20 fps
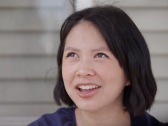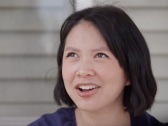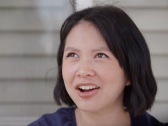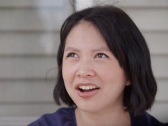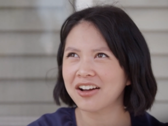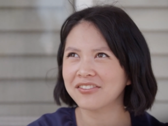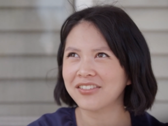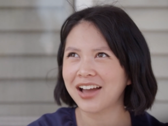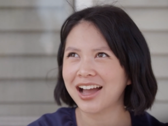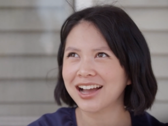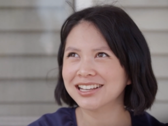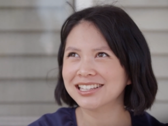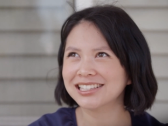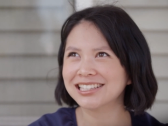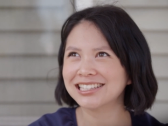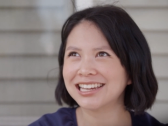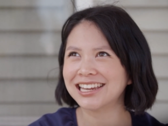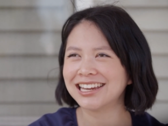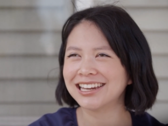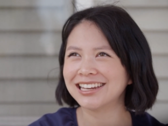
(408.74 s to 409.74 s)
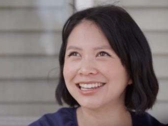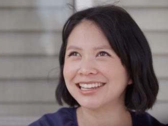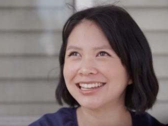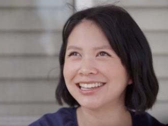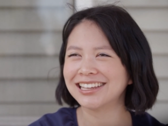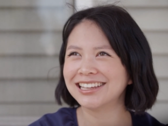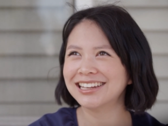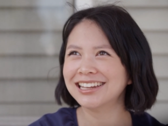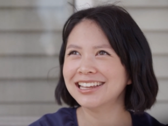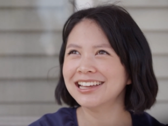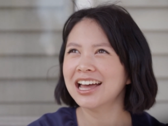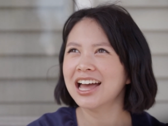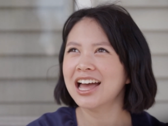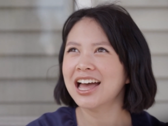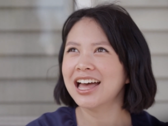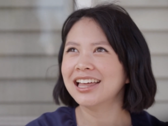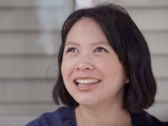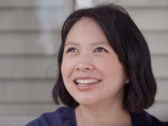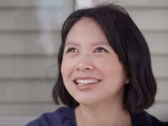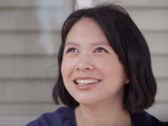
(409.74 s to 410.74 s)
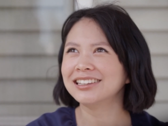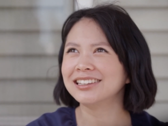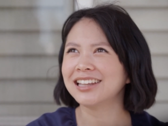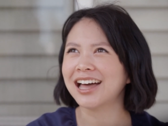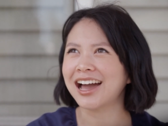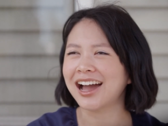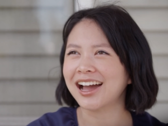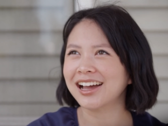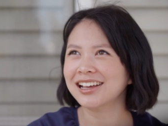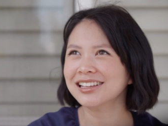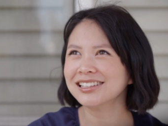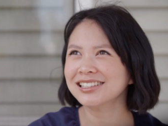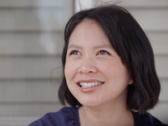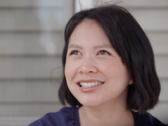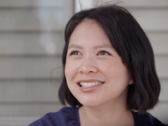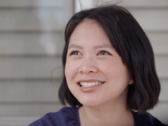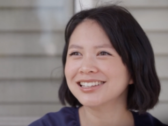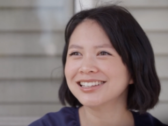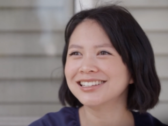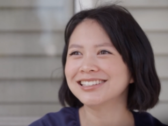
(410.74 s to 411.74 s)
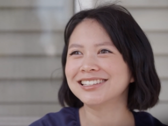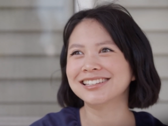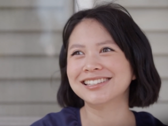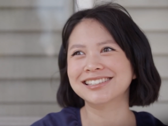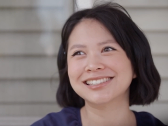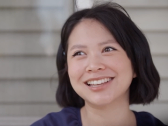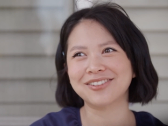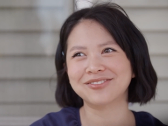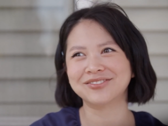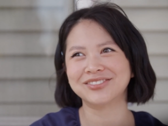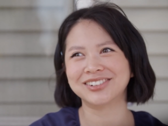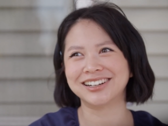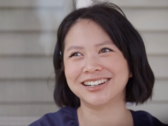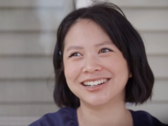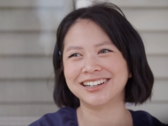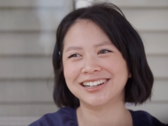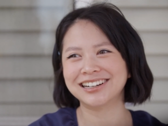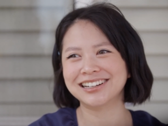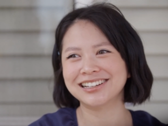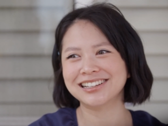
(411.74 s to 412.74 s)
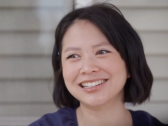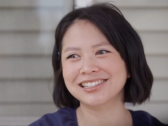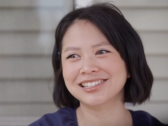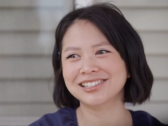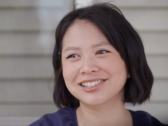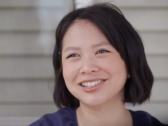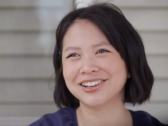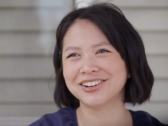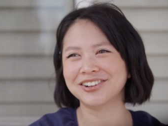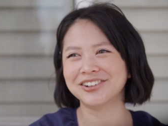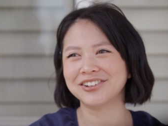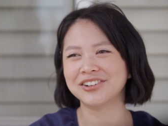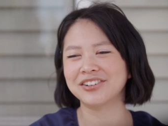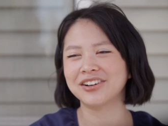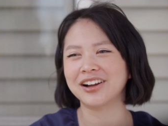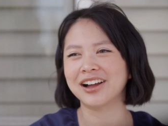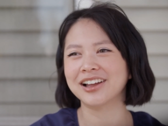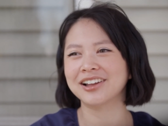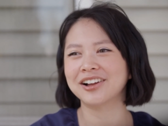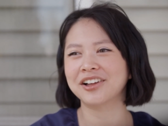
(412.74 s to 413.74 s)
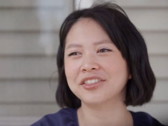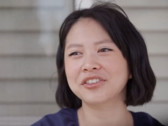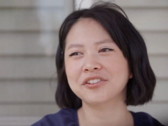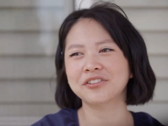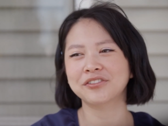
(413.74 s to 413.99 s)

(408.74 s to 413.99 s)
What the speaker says: got vaccinated last December, so I got the